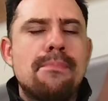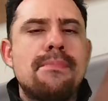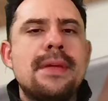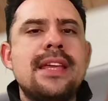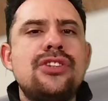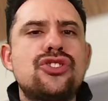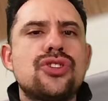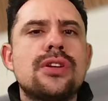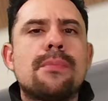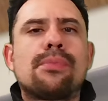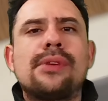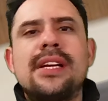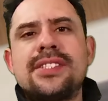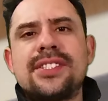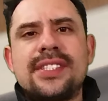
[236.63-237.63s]
be sure to
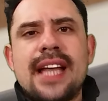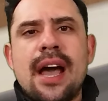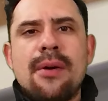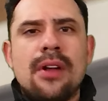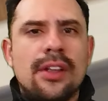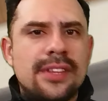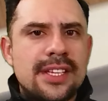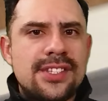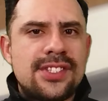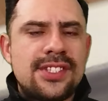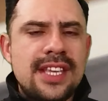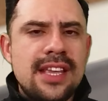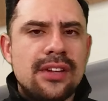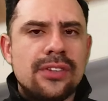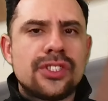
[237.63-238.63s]
press down on the
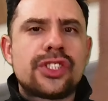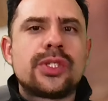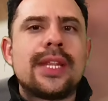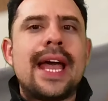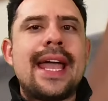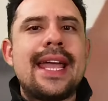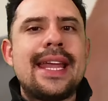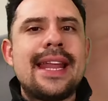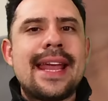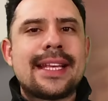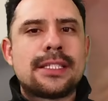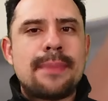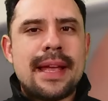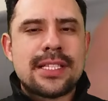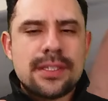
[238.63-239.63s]
seal so that it
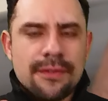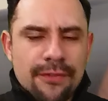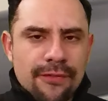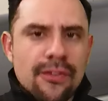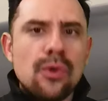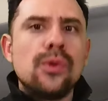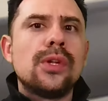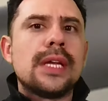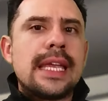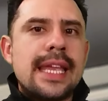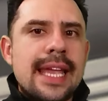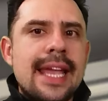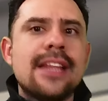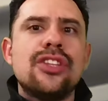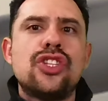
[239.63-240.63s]
expands fully
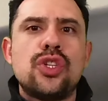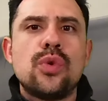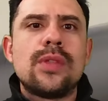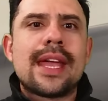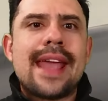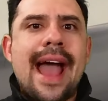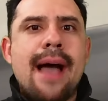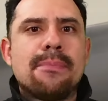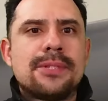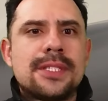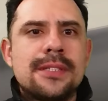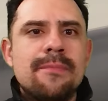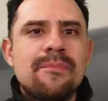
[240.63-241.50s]
into the gaps.